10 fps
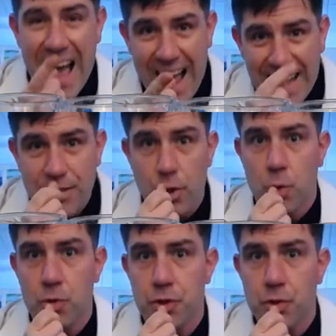I
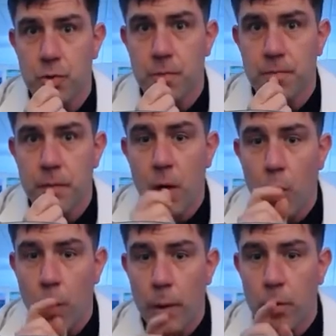told you
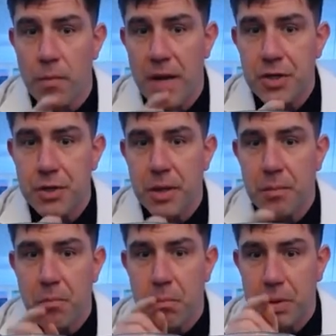we were
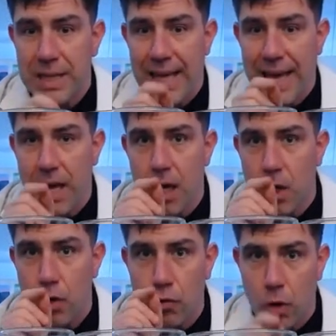measuring plant
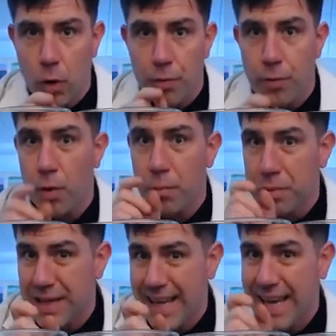growth or
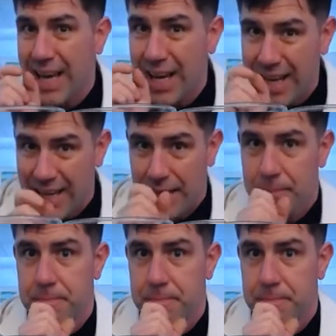plant height.